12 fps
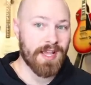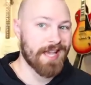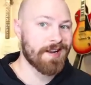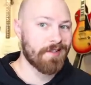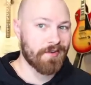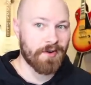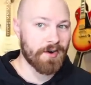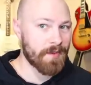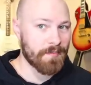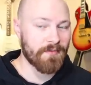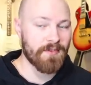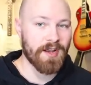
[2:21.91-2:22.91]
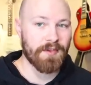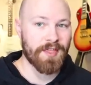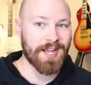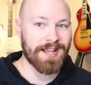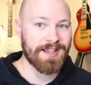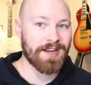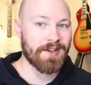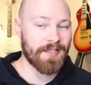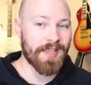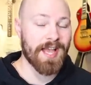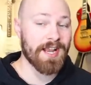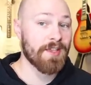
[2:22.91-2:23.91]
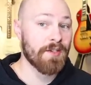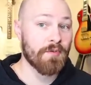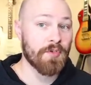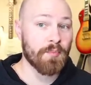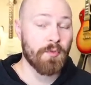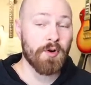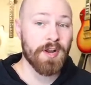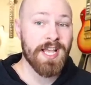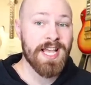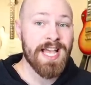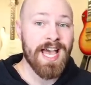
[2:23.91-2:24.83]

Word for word: Again, I'll card up the video that I did on that huge board.